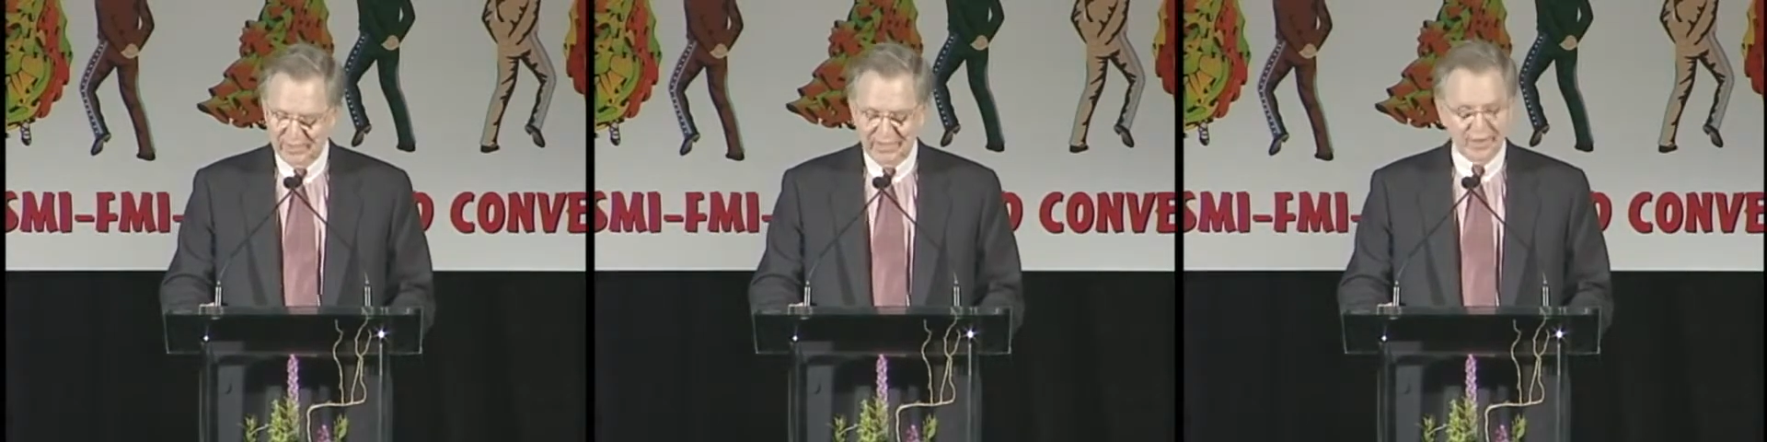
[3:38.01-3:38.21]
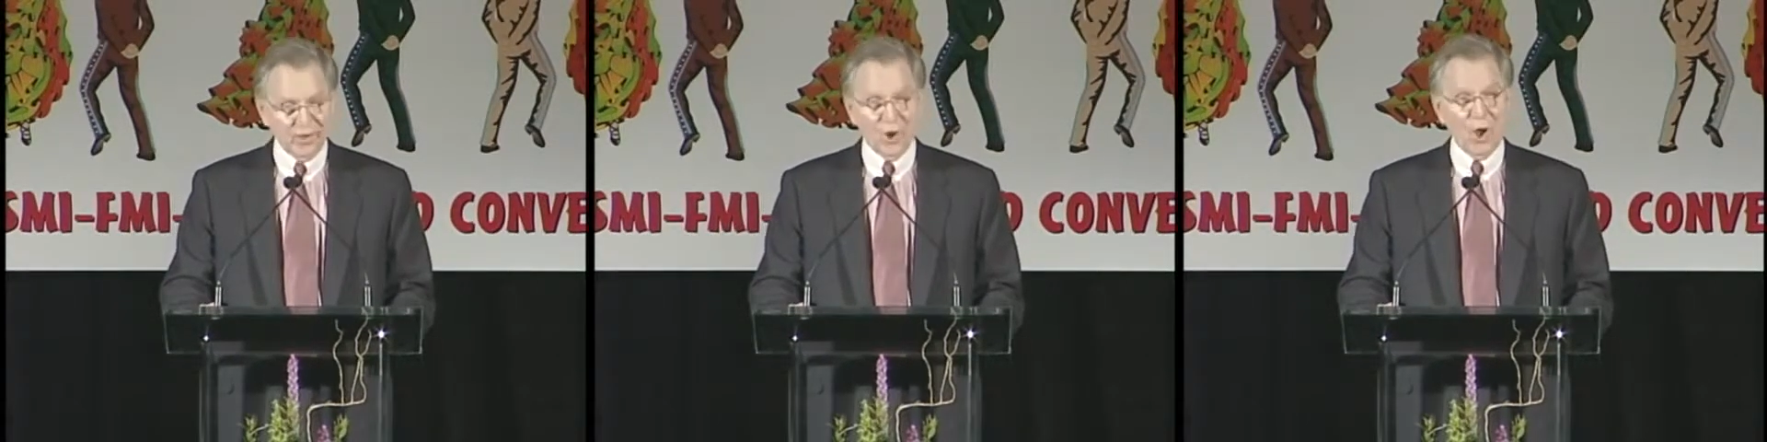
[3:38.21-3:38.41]

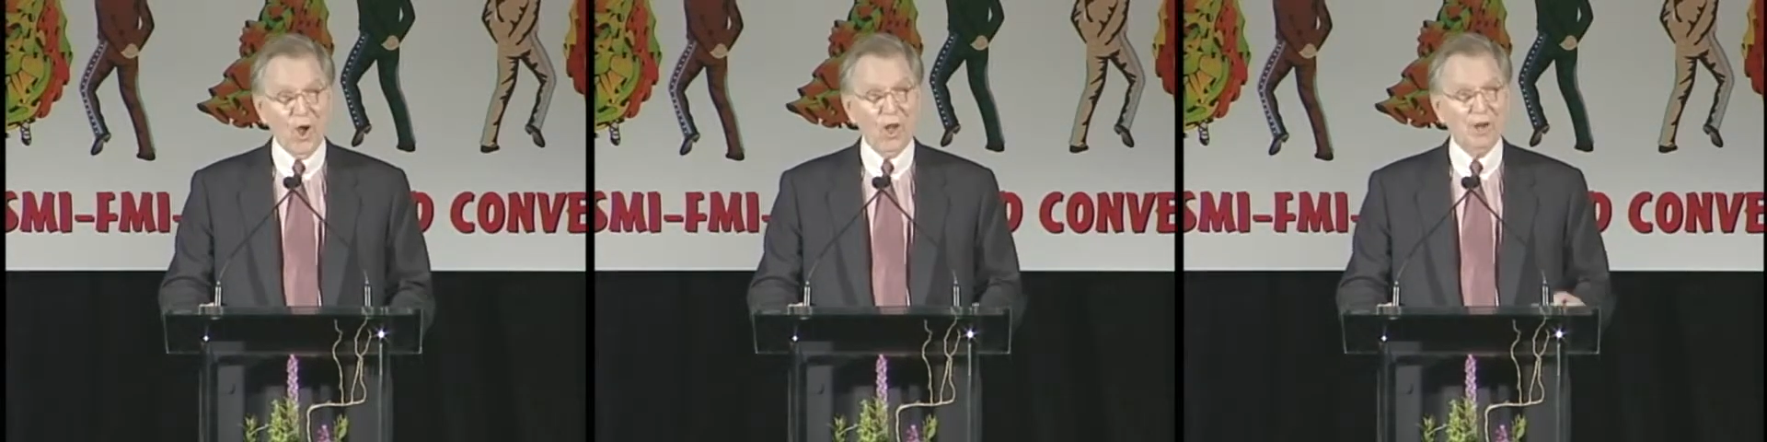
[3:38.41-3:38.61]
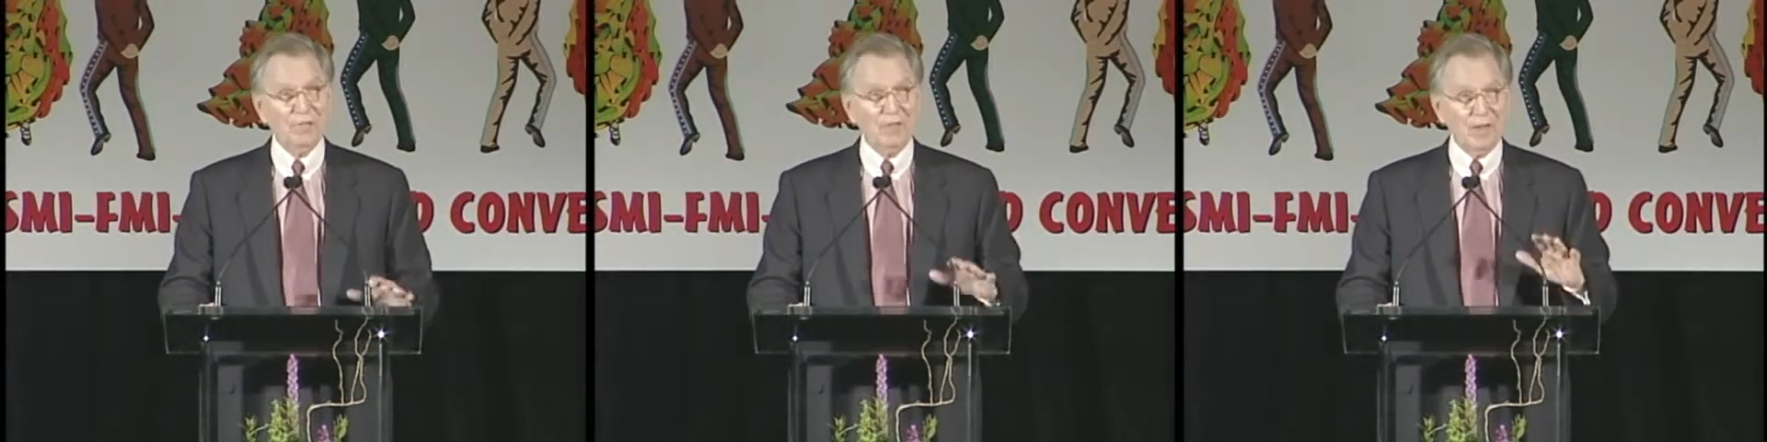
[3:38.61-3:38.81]
and
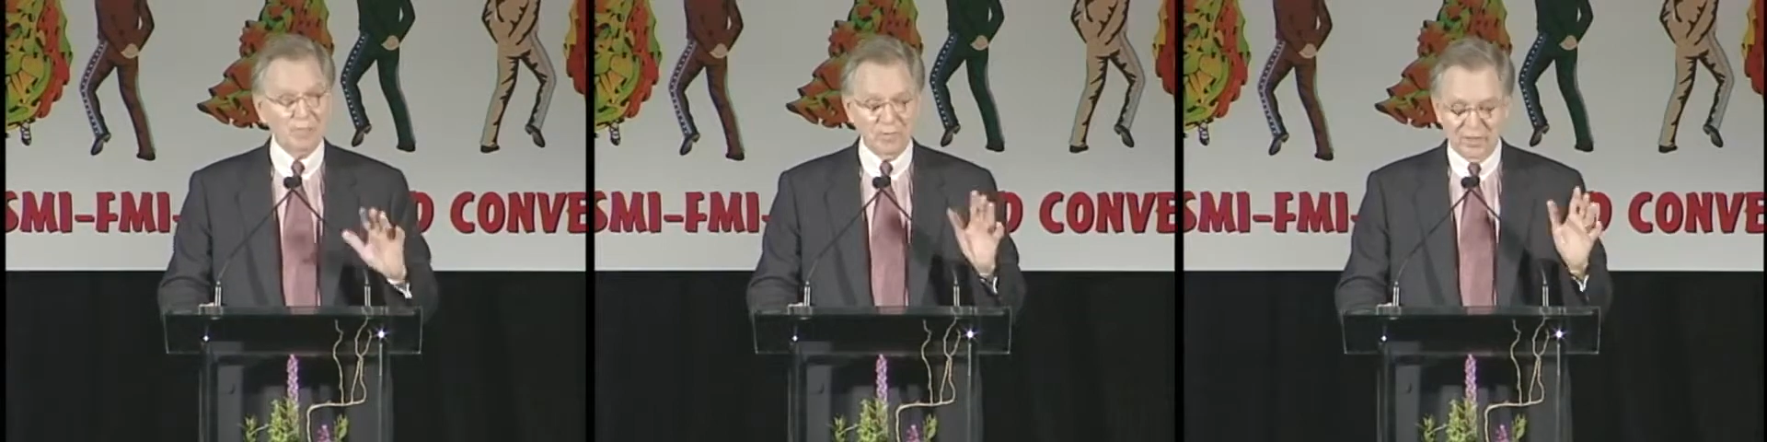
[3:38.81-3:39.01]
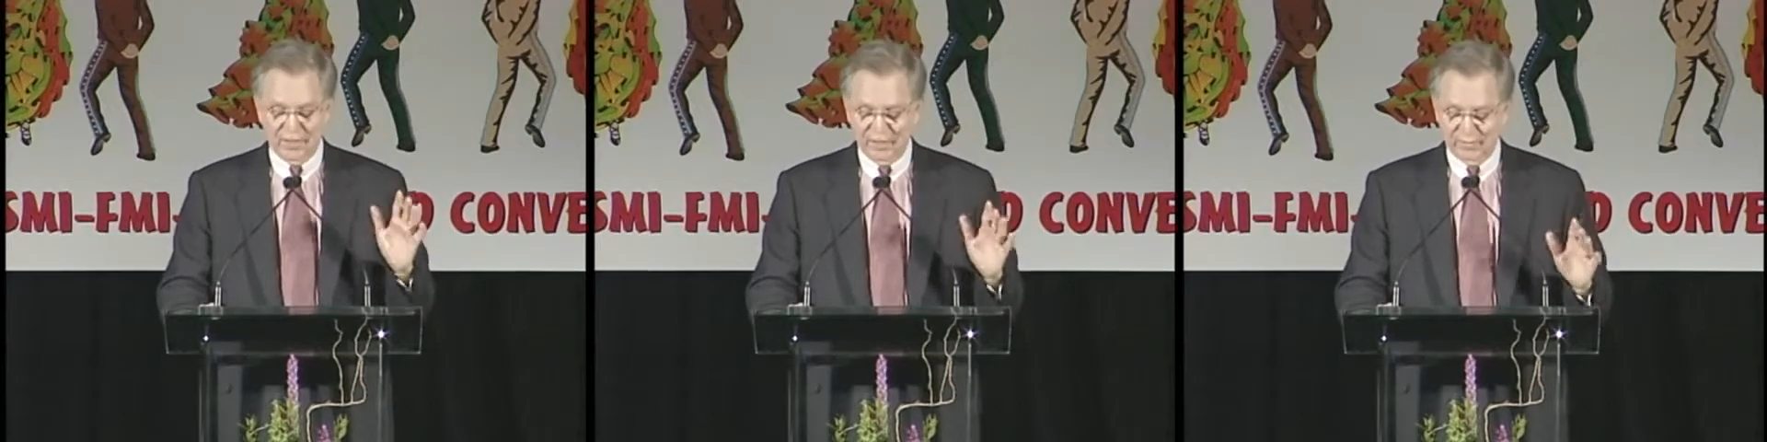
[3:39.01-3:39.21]
all of them
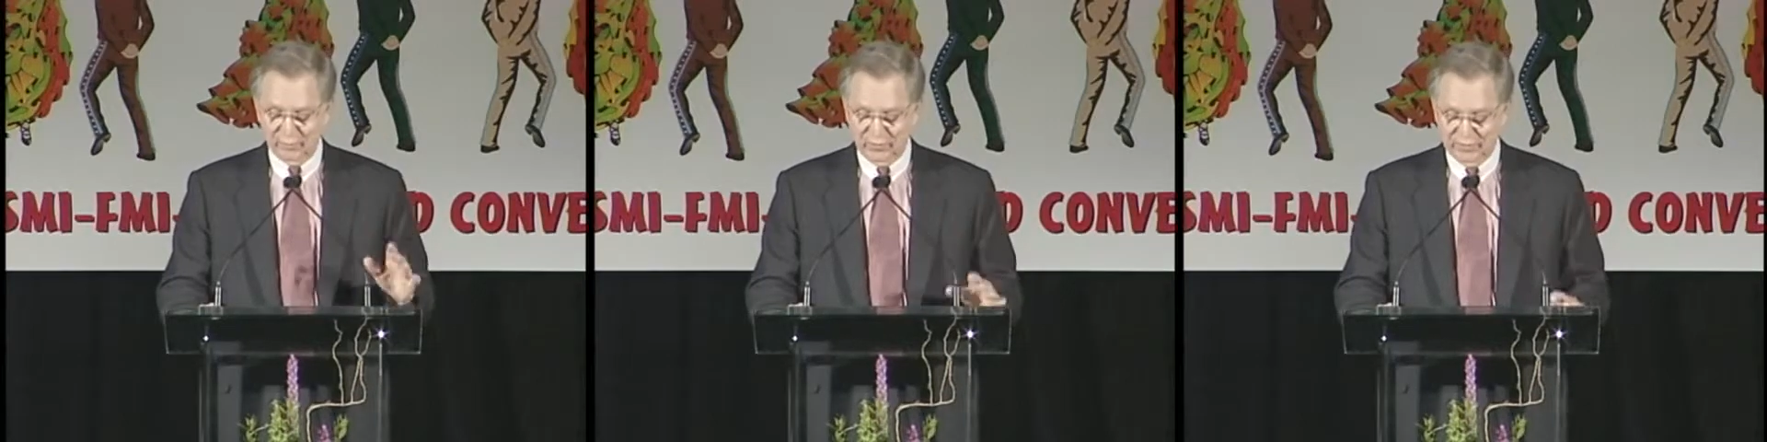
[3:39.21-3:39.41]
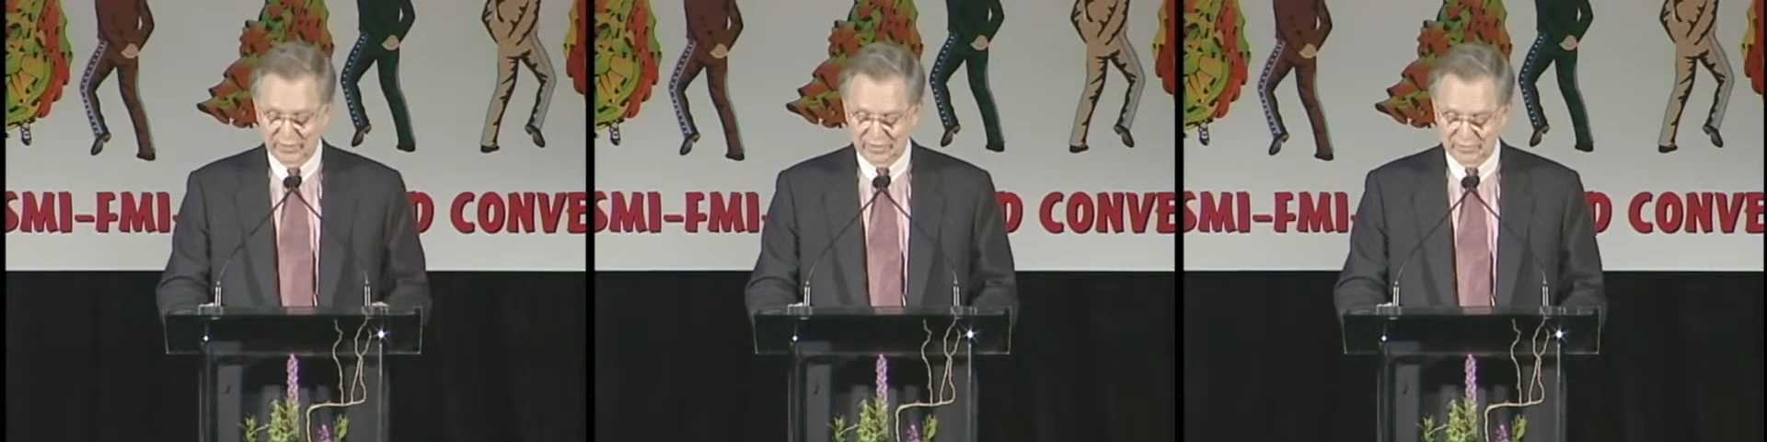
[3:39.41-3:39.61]
live
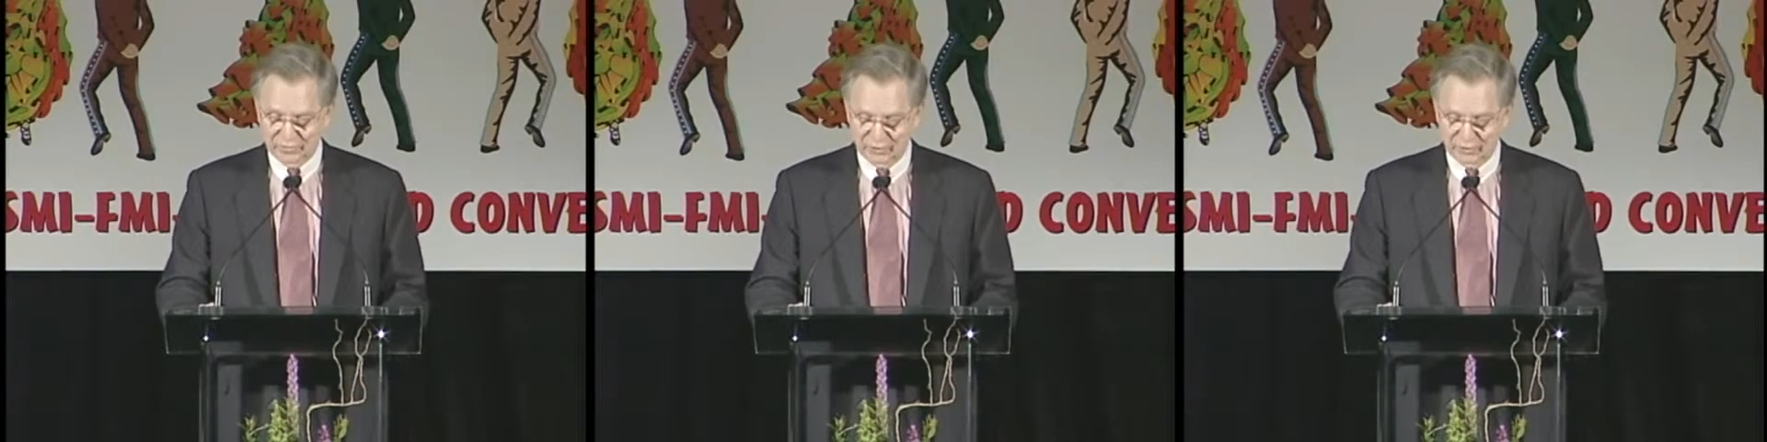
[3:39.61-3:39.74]
within